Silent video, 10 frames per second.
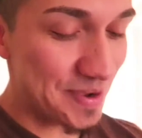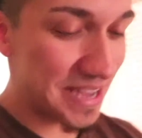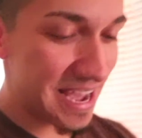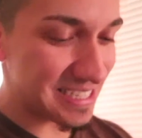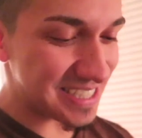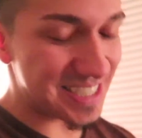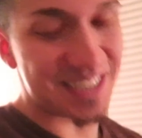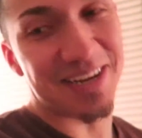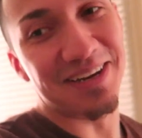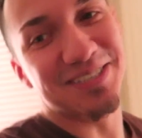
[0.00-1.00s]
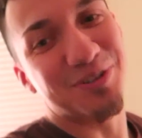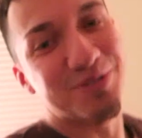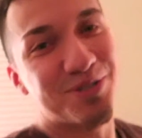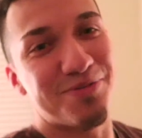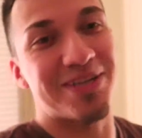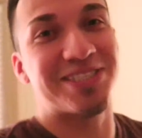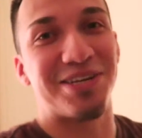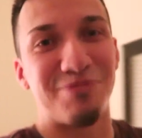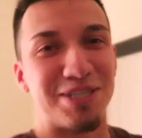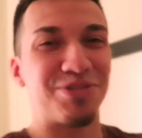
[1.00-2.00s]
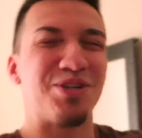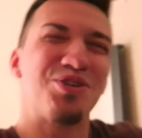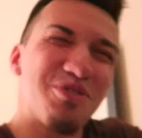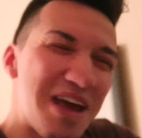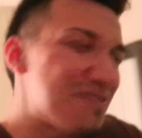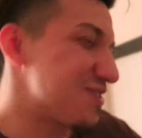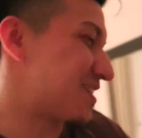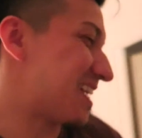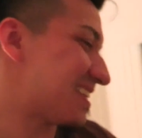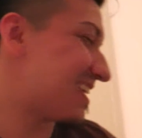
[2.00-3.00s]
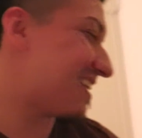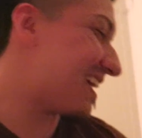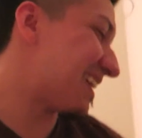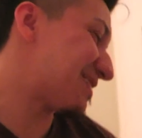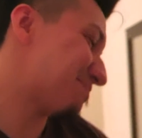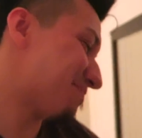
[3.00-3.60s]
But yeah, it sucks going to a Mexican restaurant. You don't have horchata, like.